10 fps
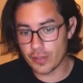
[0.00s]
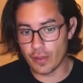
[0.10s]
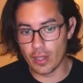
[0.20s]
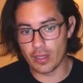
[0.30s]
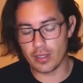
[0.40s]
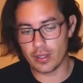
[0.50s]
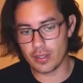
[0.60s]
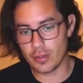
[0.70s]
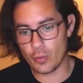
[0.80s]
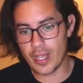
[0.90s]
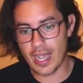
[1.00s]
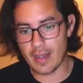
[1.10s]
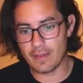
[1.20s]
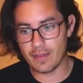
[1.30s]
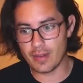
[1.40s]
of all, we
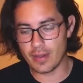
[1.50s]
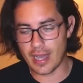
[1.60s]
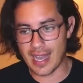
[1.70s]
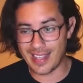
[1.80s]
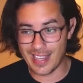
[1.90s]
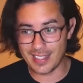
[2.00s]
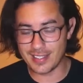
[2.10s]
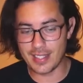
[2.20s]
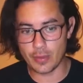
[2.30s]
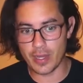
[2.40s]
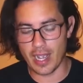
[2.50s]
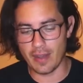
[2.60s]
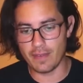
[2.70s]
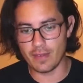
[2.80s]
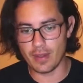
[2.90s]
have, I guess that we
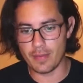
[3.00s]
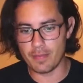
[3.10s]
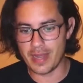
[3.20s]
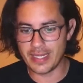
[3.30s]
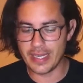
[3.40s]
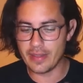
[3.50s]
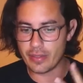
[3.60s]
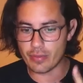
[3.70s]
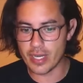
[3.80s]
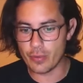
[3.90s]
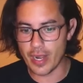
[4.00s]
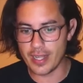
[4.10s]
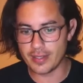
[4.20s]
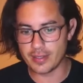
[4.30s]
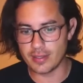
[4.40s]
have mainly three
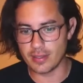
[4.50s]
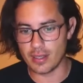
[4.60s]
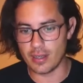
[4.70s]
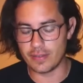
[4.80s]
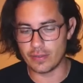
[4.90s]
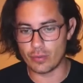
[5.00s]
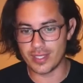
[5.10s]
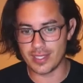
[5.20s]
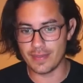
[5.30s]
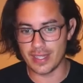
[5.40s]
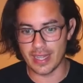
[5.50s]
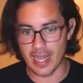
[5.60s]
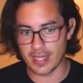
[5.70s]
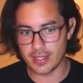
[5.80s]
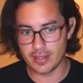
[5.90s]
ways of receiving
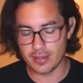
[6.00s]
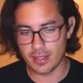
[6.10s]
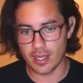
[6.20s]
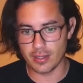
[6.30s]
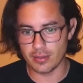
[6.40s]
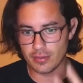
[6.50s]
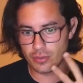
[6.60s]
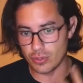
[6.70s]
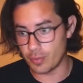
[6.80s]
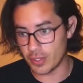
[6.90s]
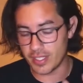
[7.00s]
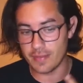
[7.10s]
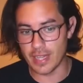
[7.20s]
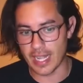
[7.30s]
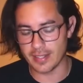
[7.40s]
light and to perceive
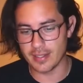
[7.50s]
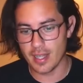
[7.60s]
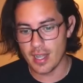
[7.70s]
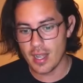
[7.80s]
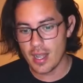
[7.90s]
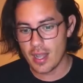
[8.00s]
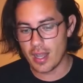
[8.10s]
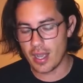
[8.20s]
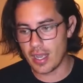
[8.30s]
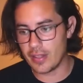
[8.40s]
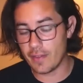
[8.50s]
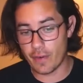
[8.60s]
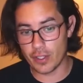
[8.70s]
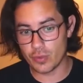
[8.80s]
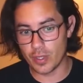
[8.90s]
light. The
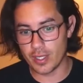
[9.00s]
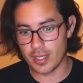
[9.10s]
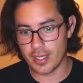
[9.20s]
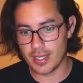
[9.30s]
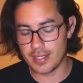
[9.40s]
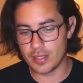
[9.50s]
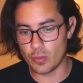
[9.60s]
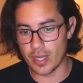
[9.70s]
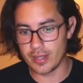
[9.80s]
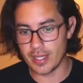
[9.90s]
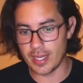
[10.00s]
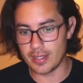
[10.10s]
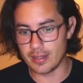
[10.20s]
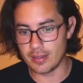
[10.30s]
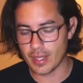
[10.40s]
first one is the one
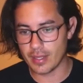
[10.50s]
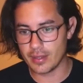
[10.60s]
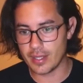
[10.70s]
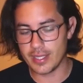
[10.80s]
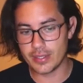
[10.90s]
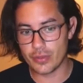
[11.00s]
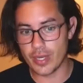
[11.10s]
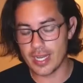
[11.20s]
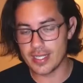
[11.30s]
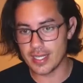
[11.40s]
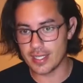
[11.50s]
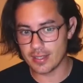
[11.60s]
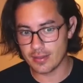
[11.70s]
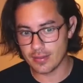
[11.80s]
that is created